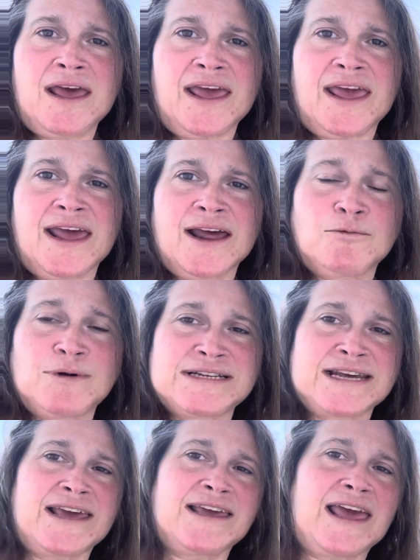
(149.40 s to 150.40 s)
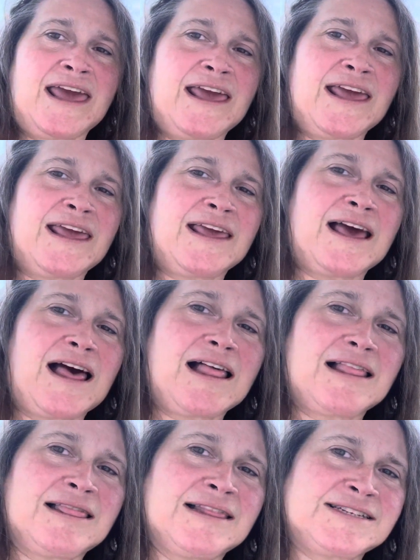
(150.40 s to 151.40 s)
And we take a
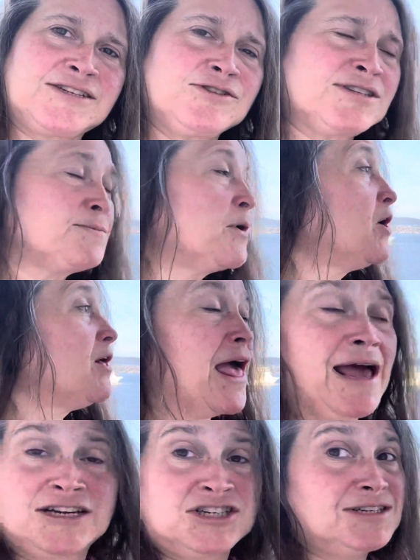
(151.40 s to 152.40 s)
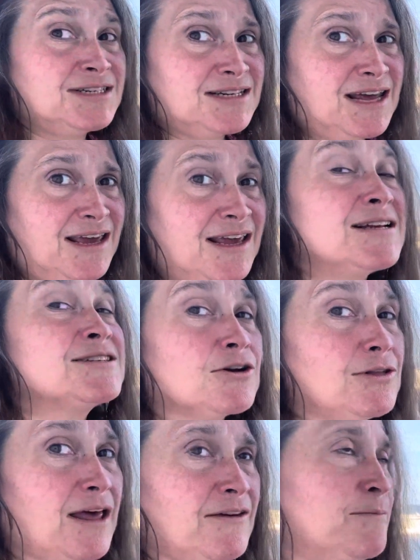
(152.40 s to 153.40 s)
little small, actually today it's
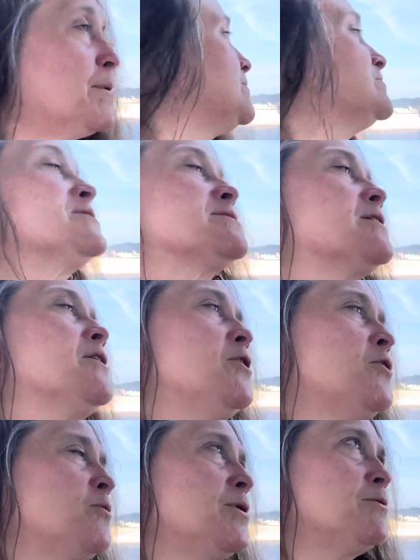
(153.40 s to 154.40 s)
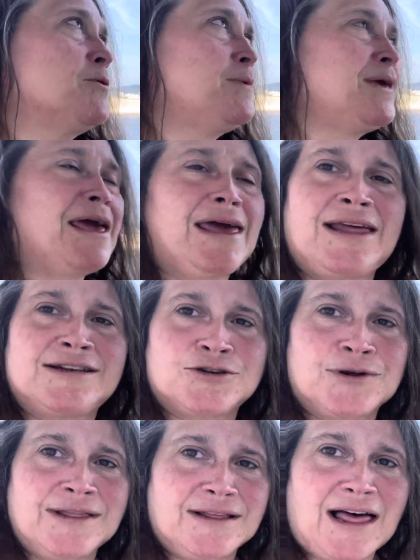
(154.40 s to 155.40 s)
our lifeboats. We will be
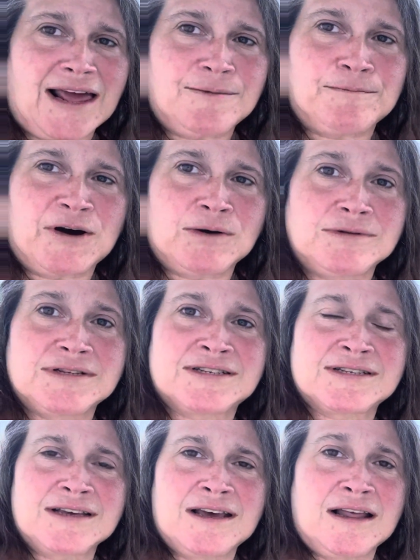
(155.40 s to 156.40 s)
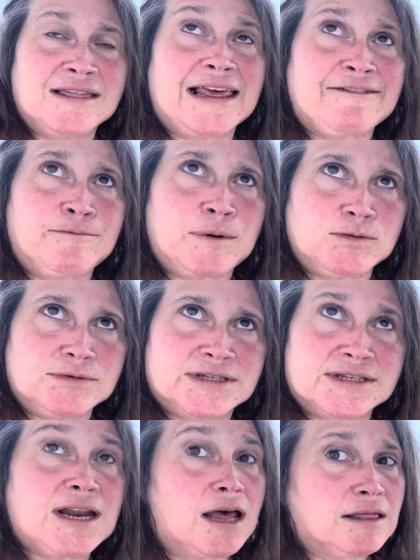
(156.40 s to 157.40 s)
entering the lifeboats,
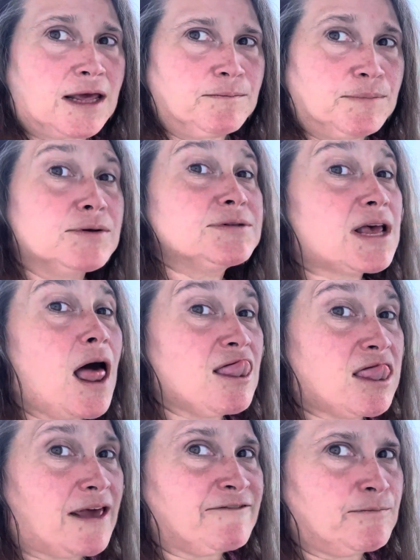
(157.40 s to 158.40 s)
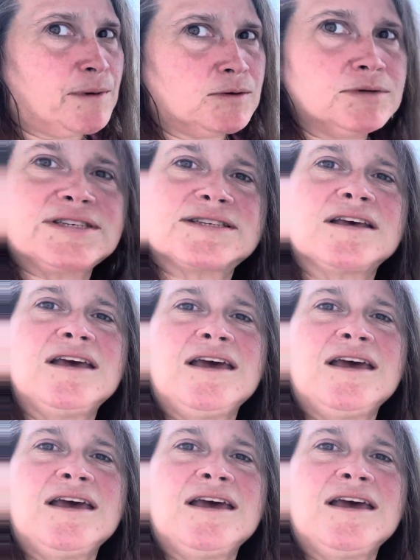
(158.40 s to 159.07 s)
lifeboats, not lifeboats, lifeboats.